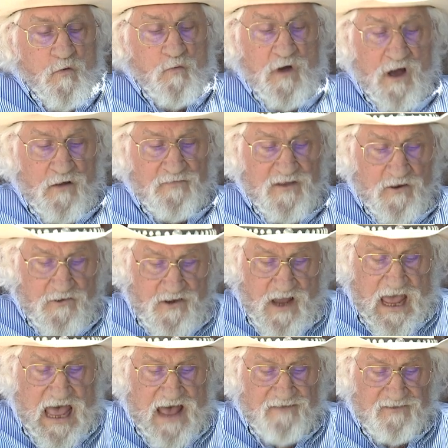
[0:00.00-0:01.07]
Well, there you
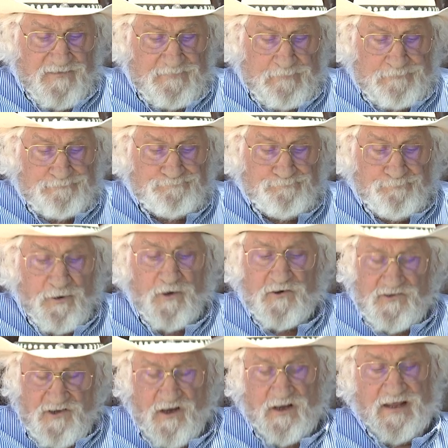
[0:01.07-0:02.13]
have it.
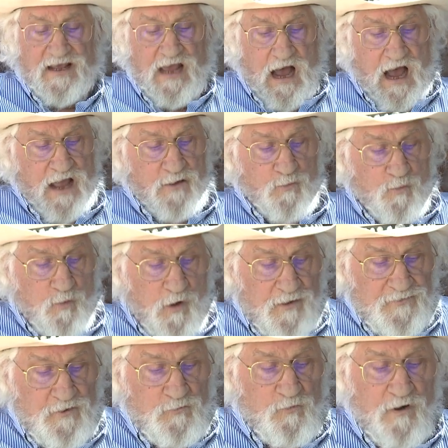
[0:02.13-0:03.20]
Personally, I
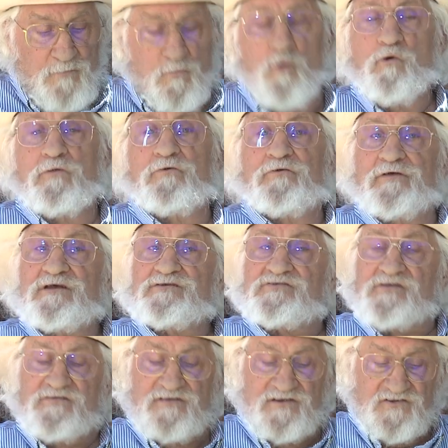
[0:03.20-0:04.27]
wonder what more there is
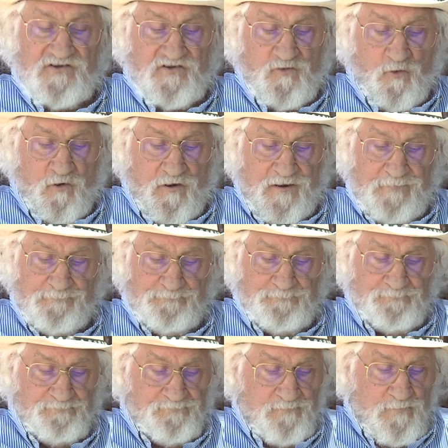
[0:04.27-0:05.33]
to this story.
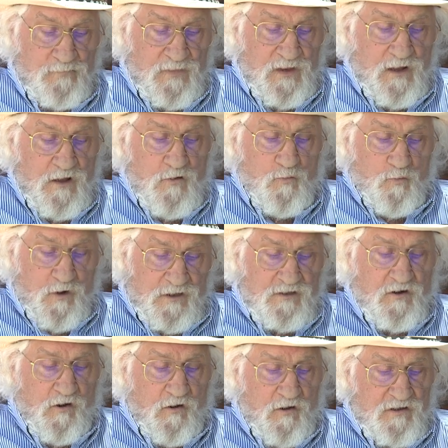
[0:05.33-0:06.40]
What
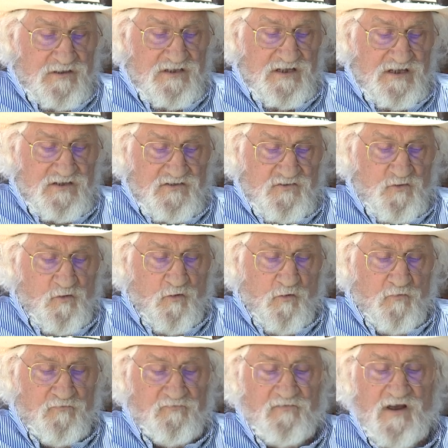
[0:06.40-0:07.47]
caused these two
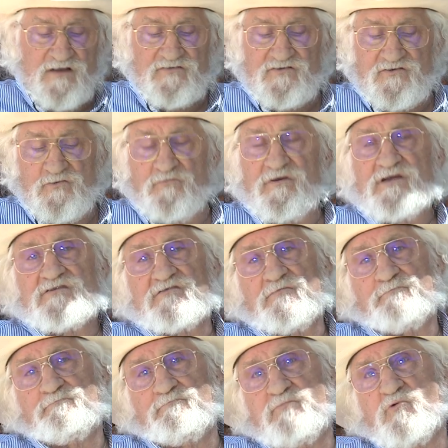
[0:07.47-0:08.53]
old friends to reach a
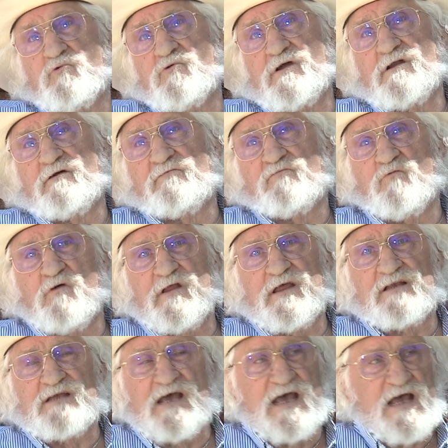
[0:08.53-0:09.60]
point of
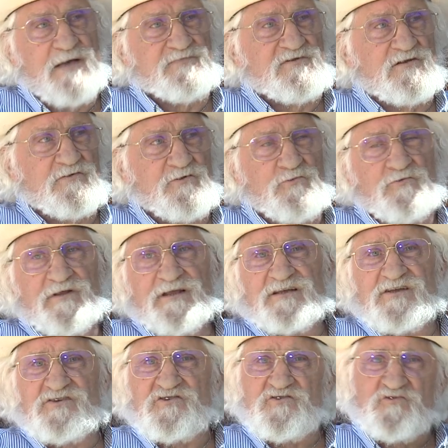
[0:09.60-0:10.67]
wanting to absolutely
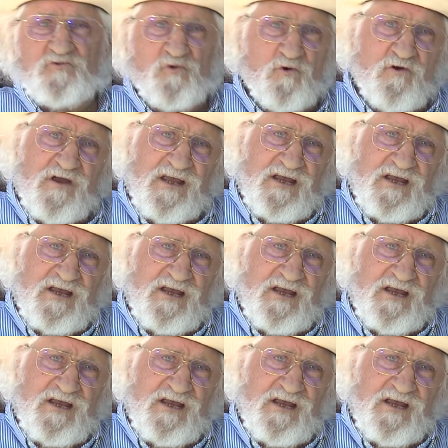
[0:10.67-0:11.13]
destroy